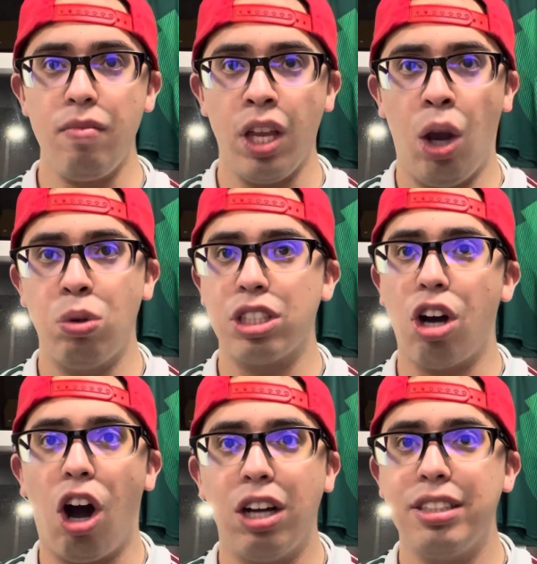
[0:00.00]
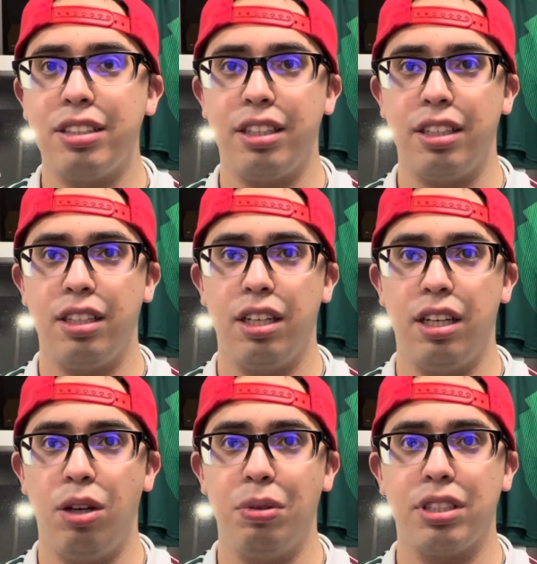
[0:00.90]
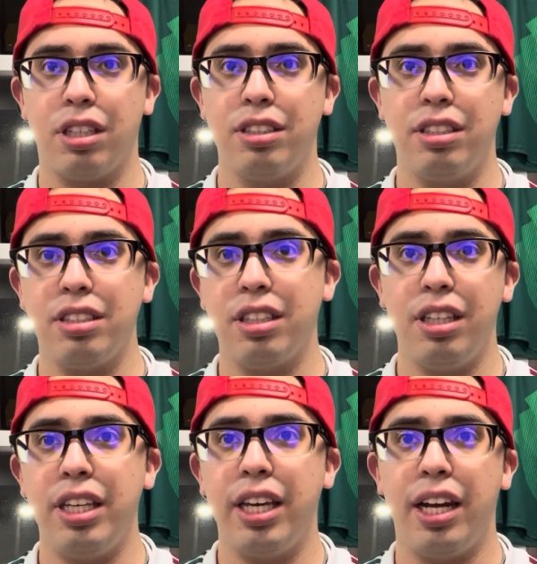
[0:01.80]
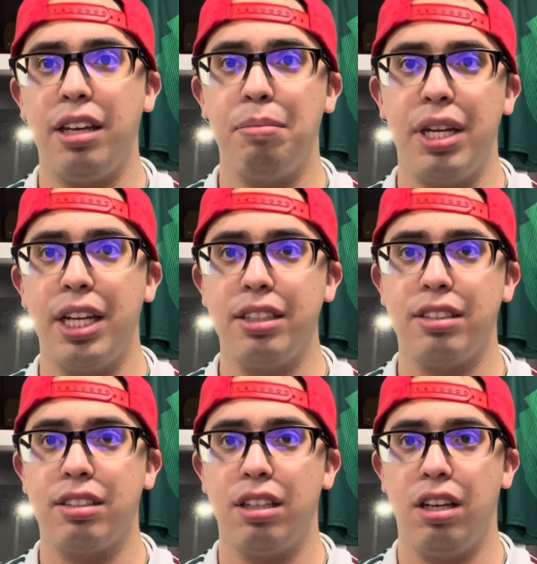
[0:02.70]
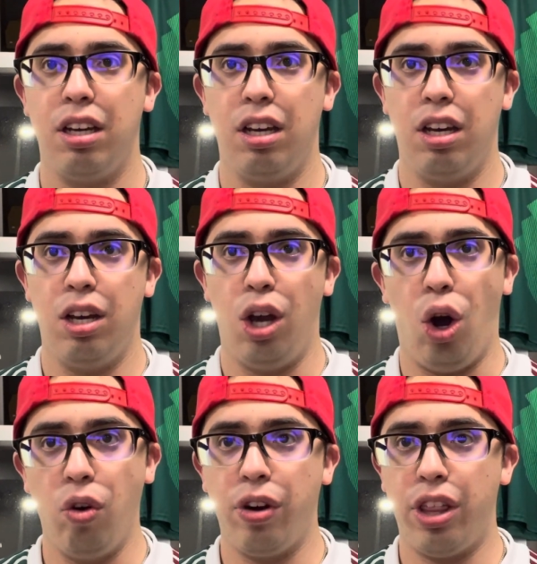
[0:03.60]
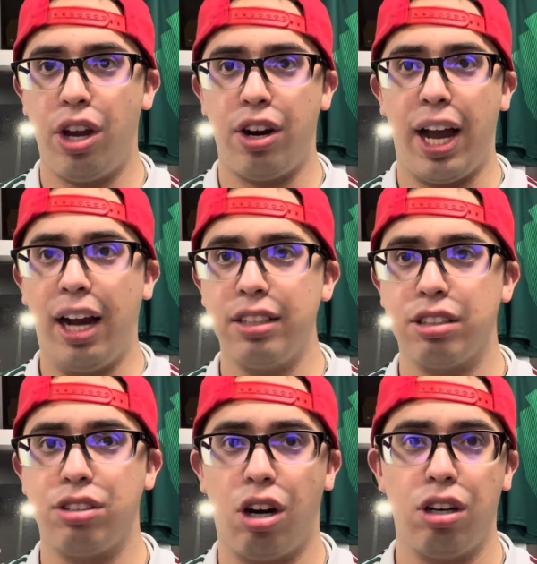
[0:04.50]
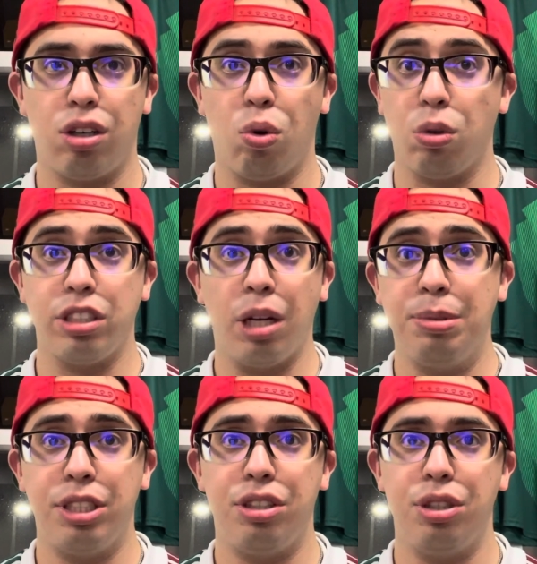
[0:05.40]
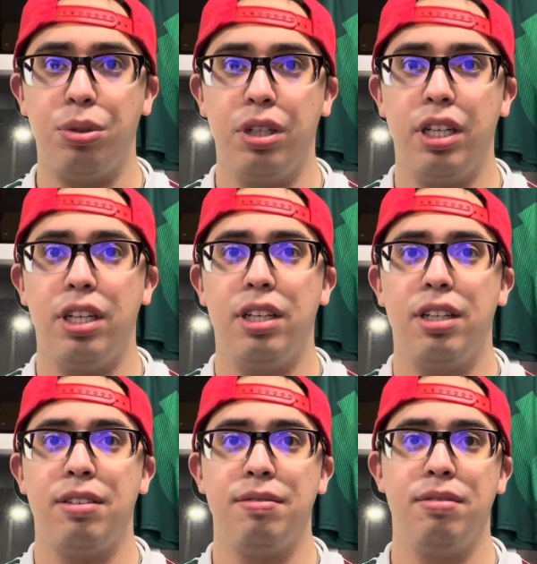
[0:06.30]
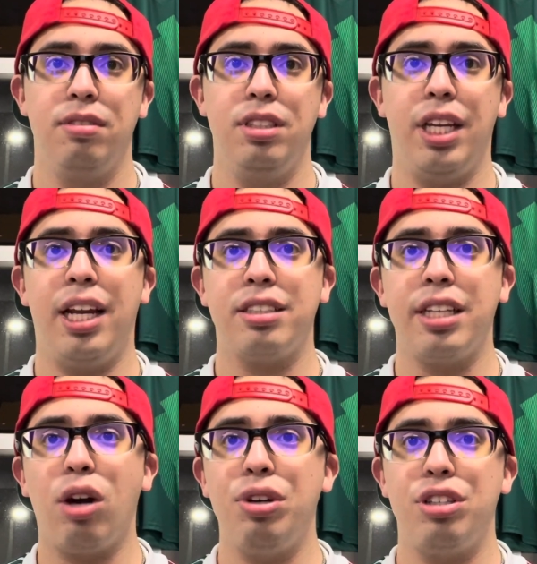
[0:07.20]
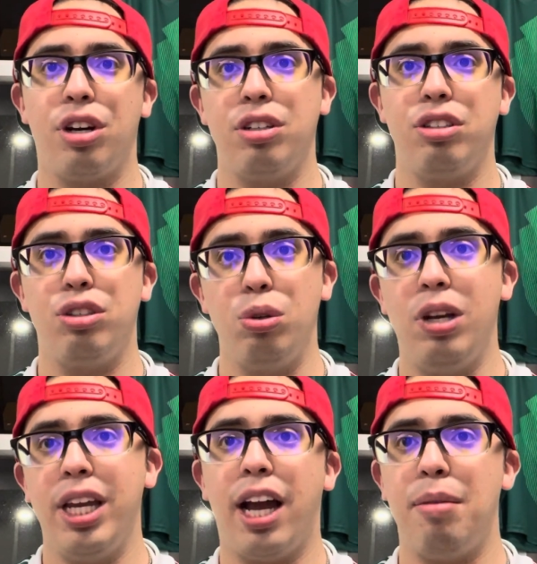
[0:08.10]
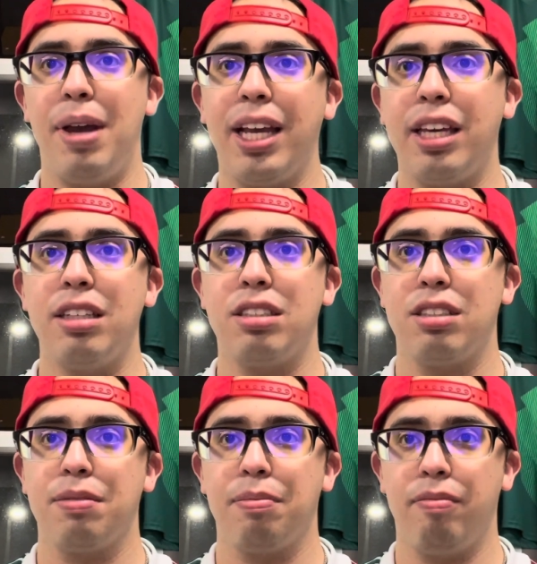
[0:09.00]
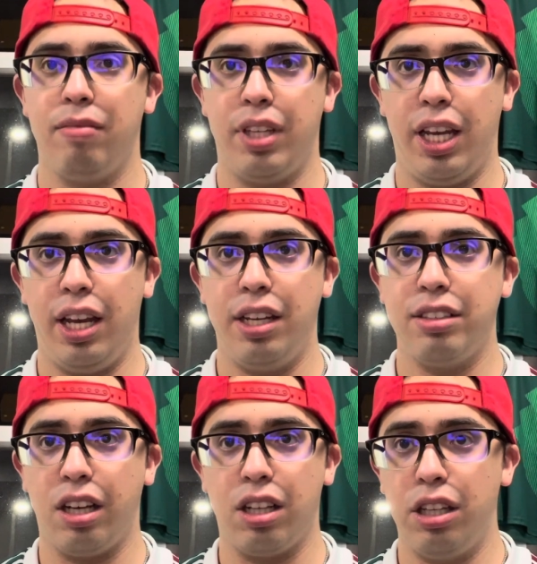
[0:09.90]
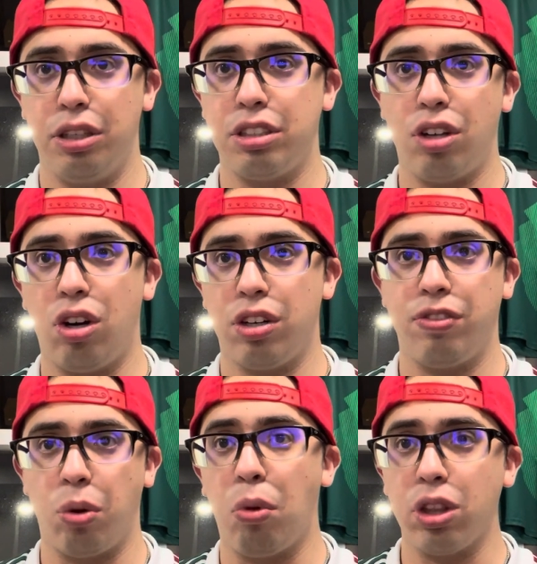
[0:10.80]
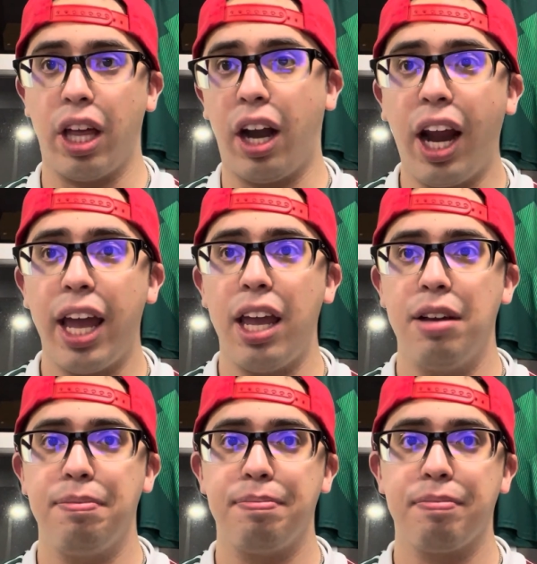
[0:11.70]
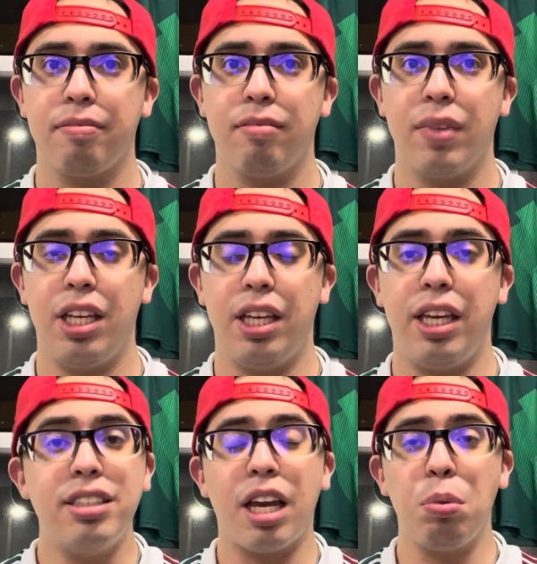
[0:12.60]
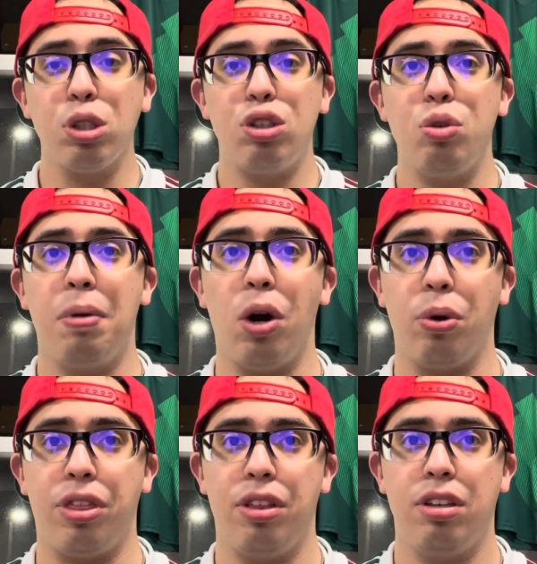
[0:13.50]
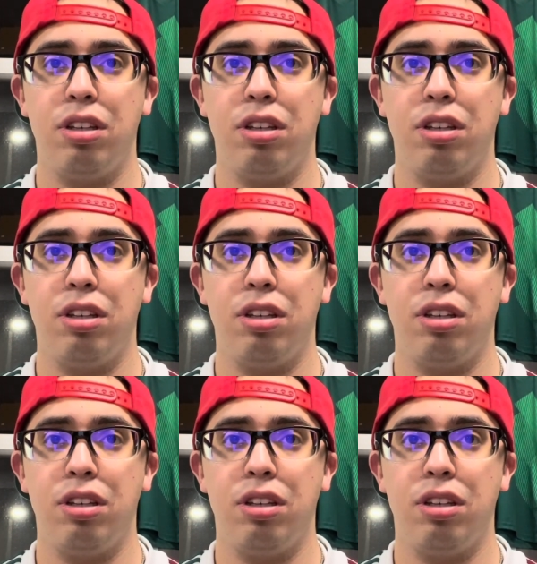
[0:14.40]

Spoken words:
and was consistently getting minutes over there as a starter or substitute, and has now returned to Liga MX and is a clear starter for Monterrey, he's able to do both.